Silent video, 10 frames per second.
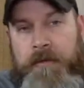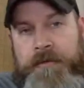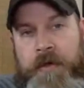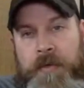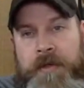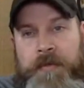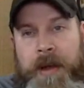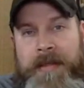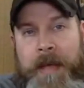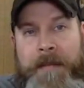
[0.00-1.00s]
So this
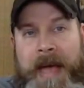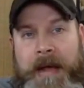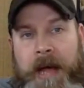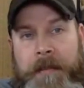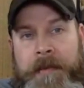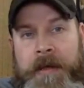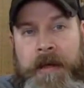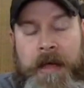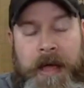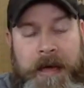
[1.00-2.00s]
way they back up,
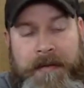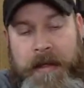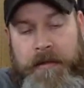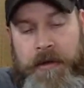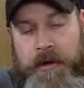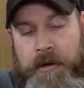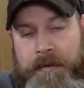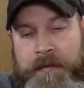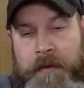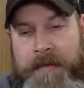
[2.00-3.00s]
and they
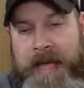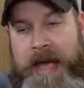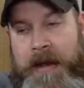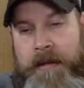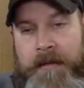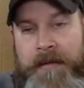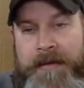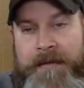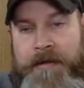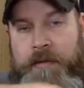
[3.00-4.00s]
learn from that
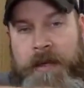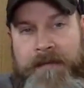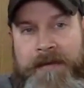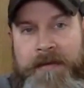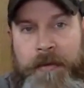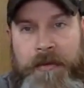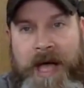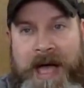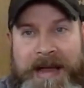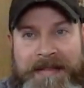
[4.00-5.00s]
invisible
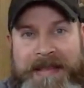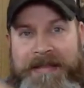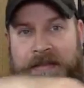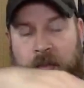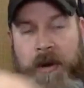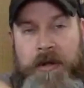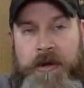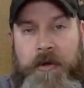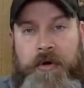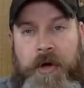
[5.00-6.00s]
line. This is where you
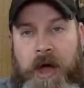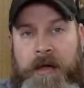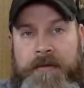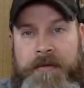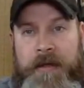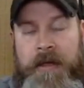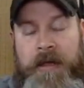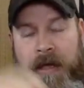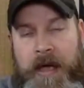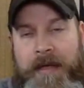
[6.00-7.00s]
don't cross.
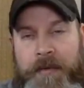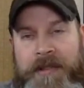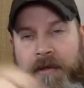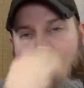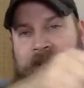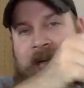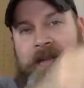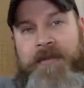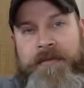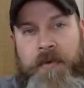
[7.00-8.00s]
That's what the little
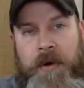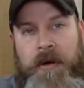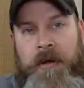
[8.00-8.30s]
flags are for.